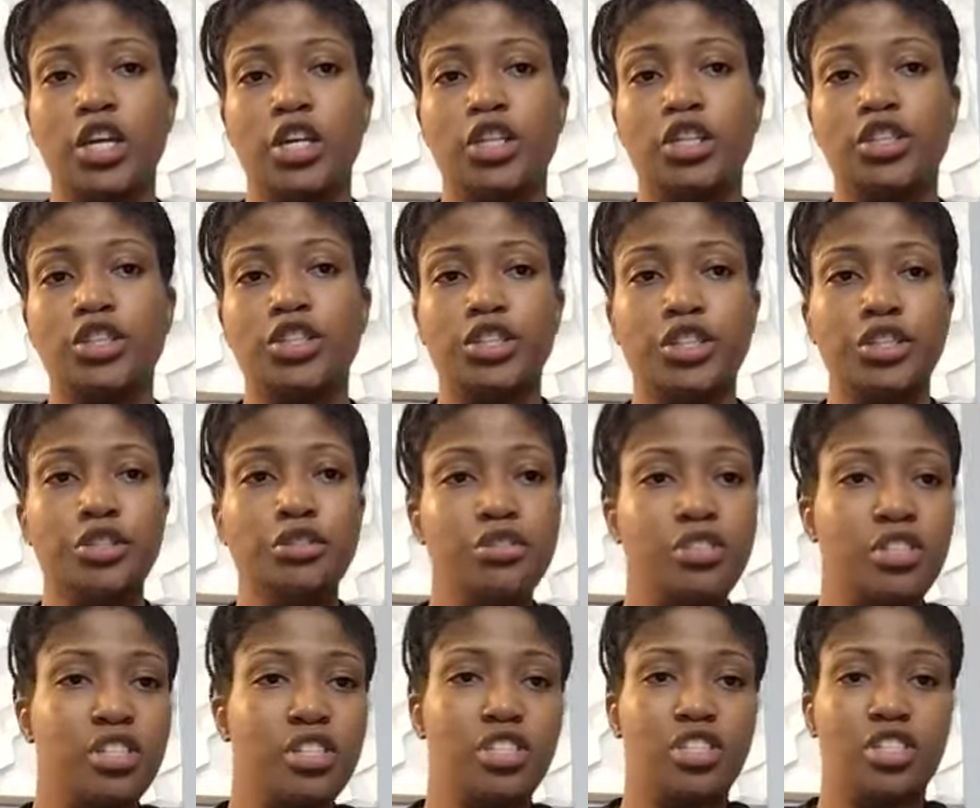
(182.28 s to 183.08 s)
shoes
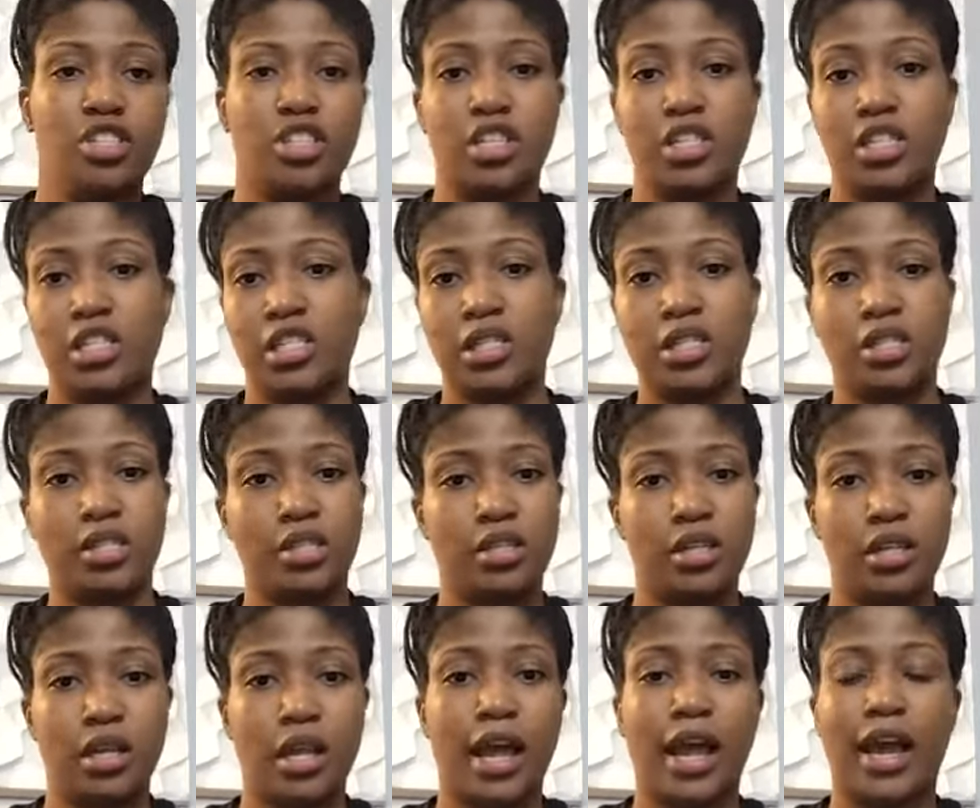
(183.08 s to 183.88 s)
is just
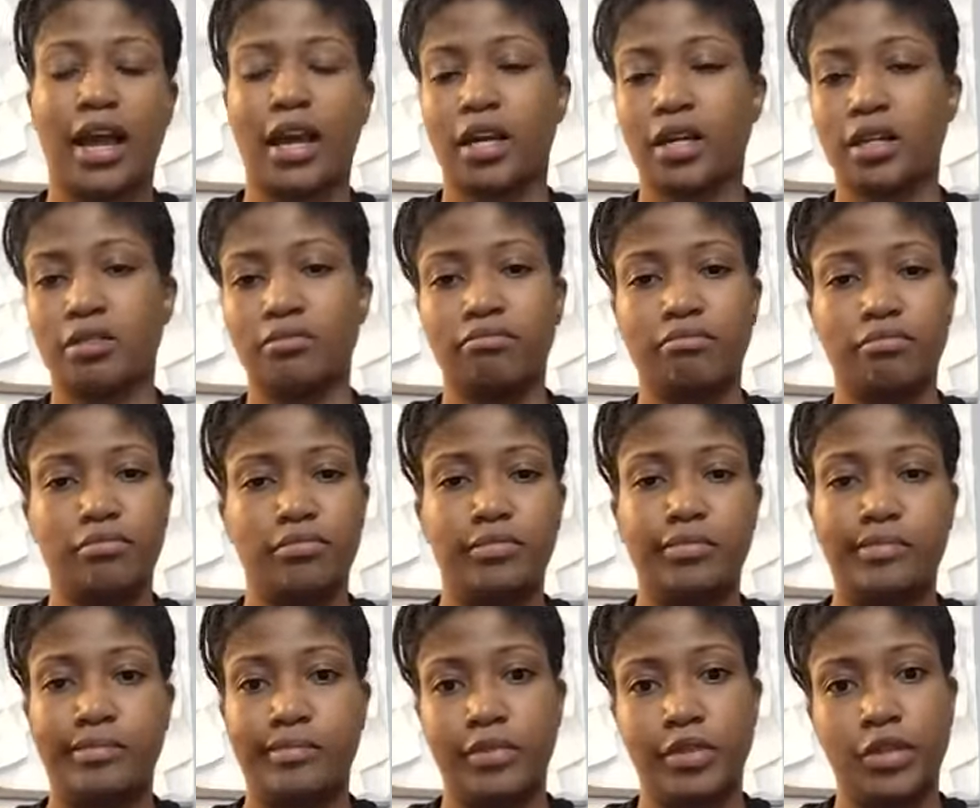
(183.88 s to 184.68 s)
like
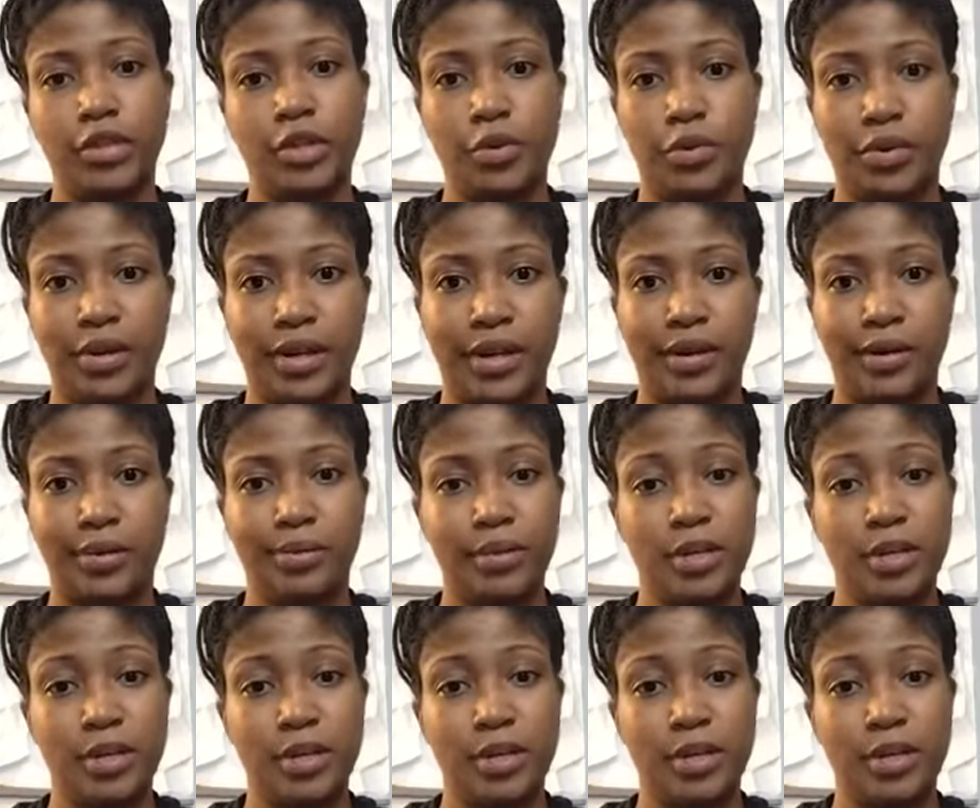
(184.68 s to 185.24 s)
no deal.